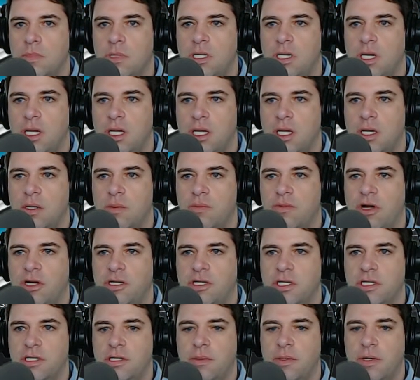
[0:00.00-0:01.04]
I click on
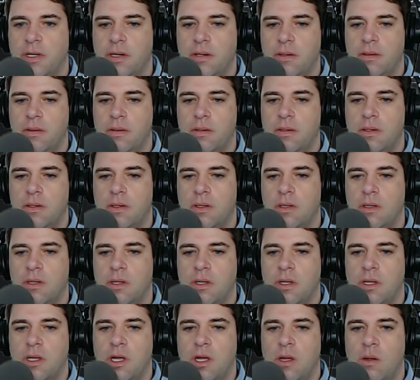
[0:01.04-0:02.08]
projects? Here we go.
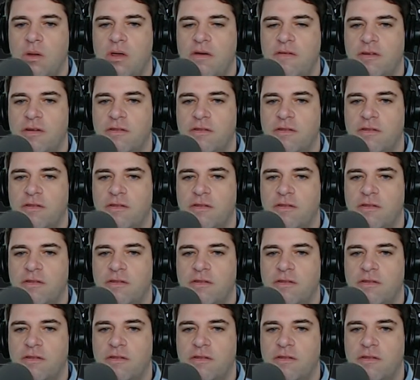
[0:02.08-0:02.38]
We have an